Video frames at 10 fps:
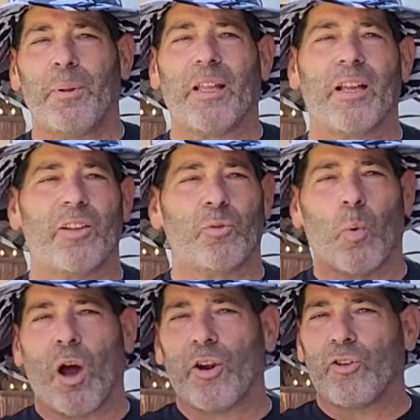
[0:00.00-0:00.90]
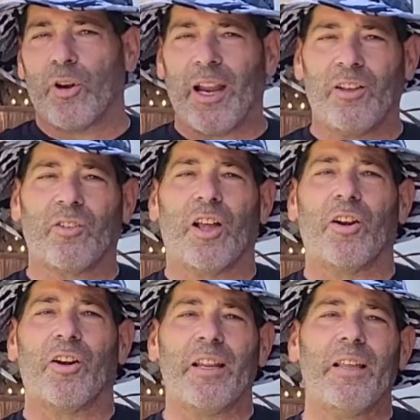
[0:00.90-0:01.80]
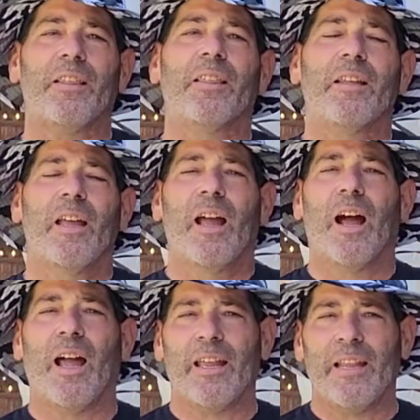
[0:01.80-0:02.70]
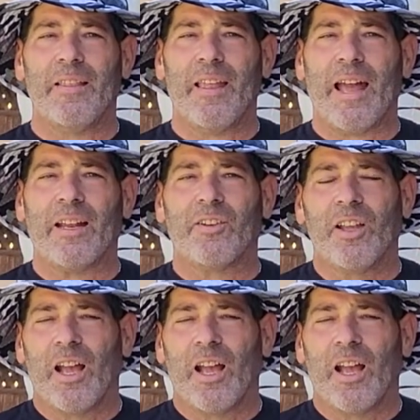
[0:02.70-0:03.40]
because water drains underneath in that,